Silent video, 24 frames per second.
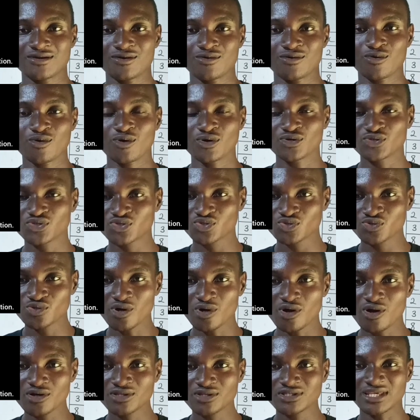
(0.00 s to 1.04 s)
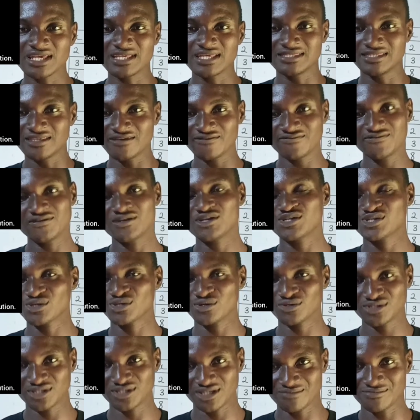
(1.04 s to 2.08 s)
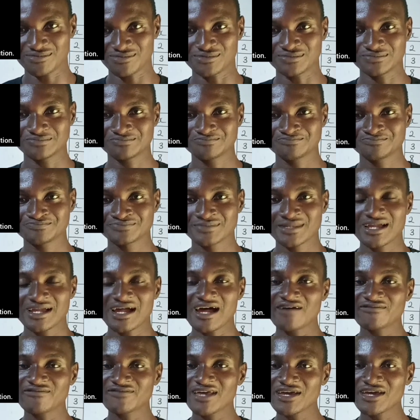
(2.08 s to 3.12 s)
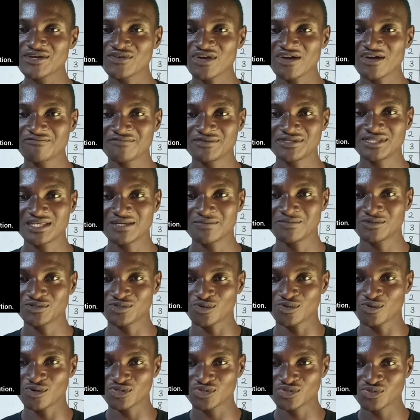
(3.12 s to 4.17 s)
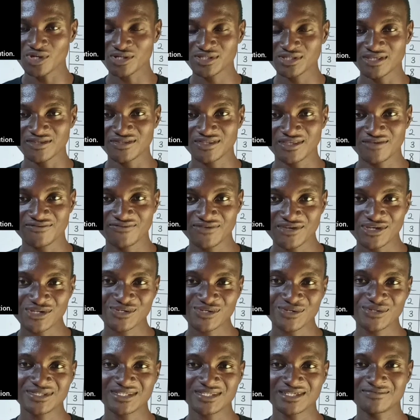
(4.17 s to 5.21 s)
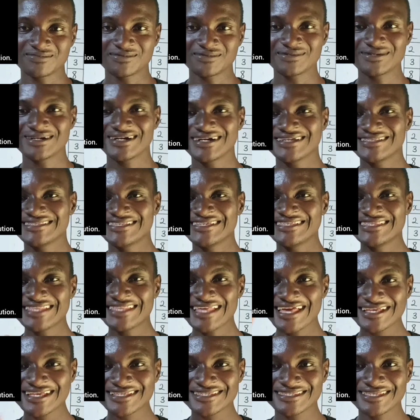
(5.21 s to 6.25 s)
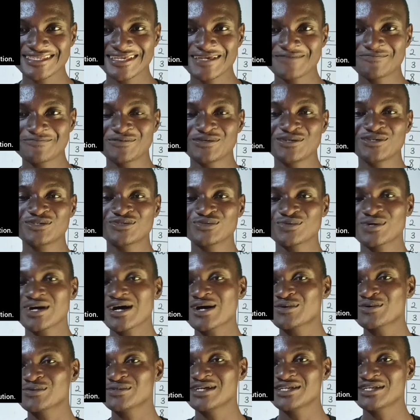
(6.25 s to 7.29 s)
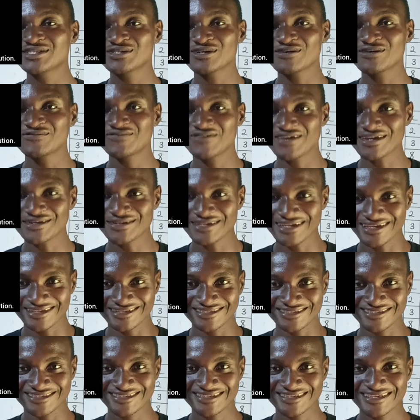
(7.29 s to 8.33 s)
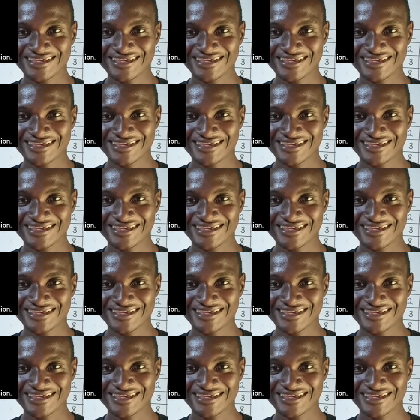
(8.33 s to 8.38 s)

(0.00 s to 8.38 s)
construct a deviation table. After you have been able to construct a deviation table, the next step is to calculate your variance.